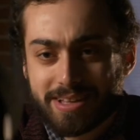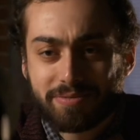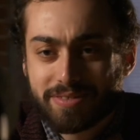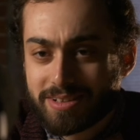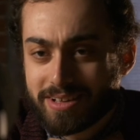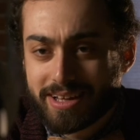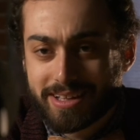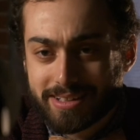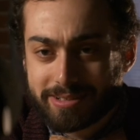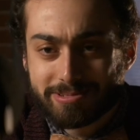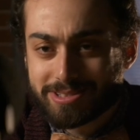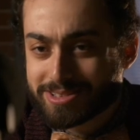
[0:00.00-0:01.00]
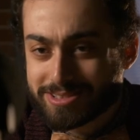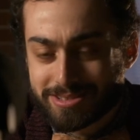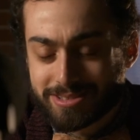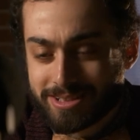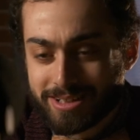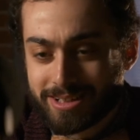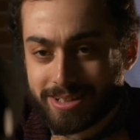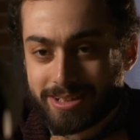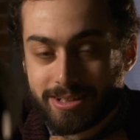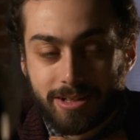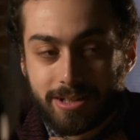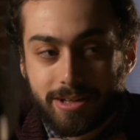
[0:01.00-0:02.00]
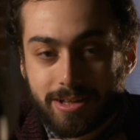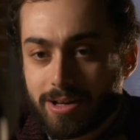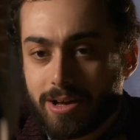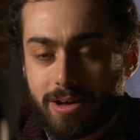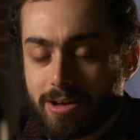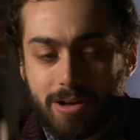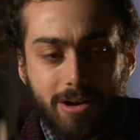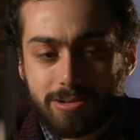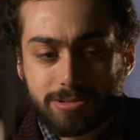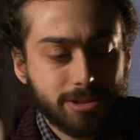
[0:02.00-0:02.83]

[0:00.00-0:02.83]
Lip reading: I feel like it was... Oh,